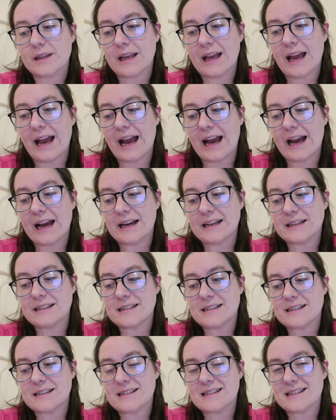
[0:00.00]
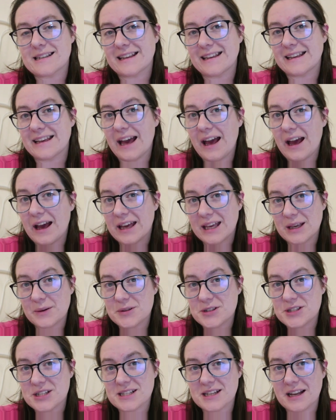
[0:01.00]
And yeah, he was
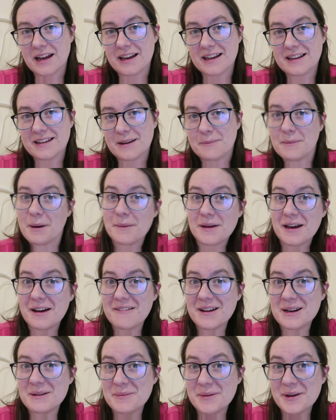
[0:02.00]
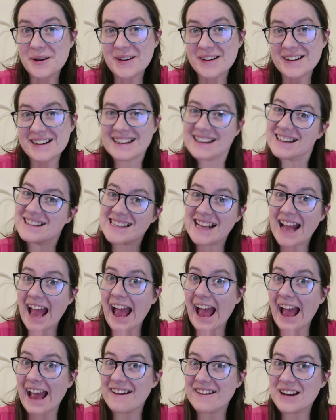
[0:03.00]
just like, Mummy, I read a book. And I was like,
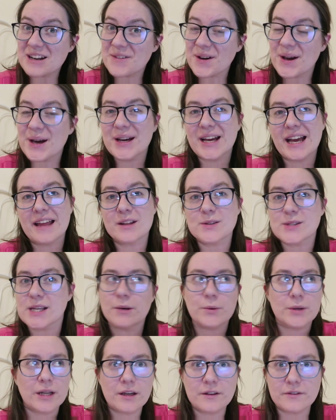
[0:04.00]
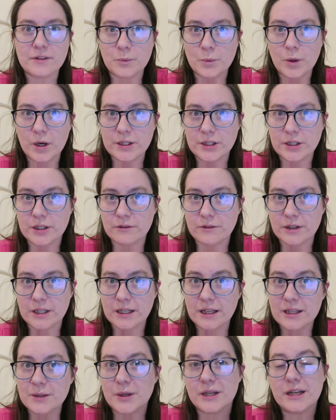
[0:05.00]
ah, I read a book. And I was like, well, now you've done one, you could read
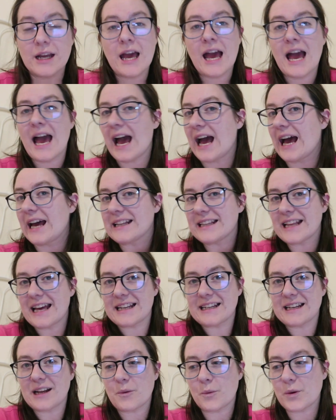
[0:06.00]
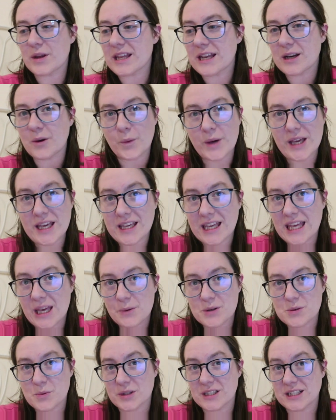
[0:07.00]
another one. And then within a week, he
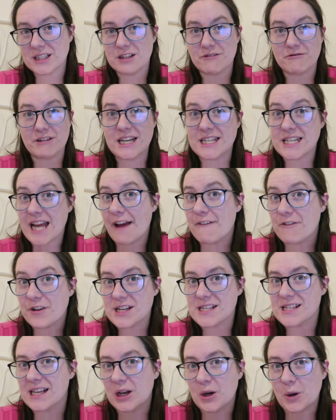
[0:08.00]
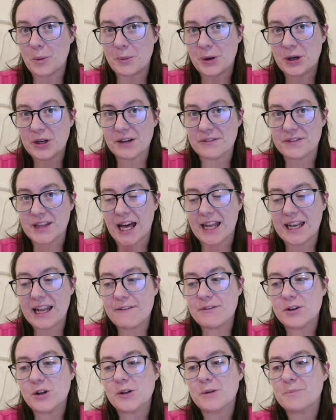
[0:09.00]
was wanting to read every single book of that
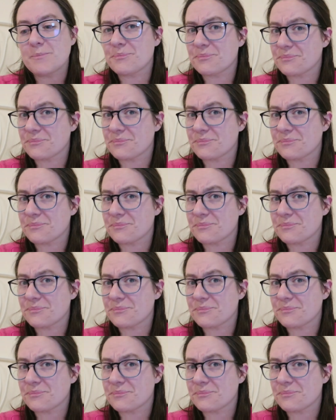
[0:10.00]
level.